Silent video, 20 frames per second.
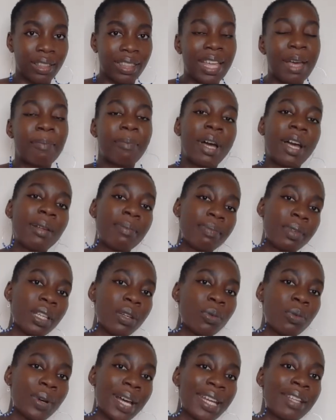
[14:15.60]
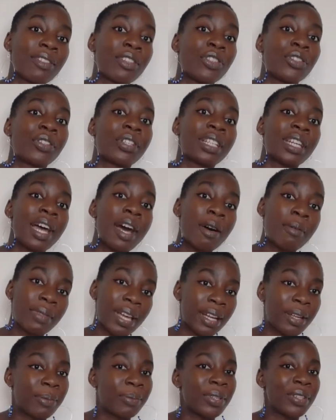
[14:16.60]
There might be a way that you can help
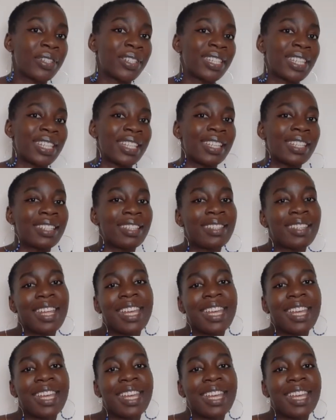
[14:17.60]
that community that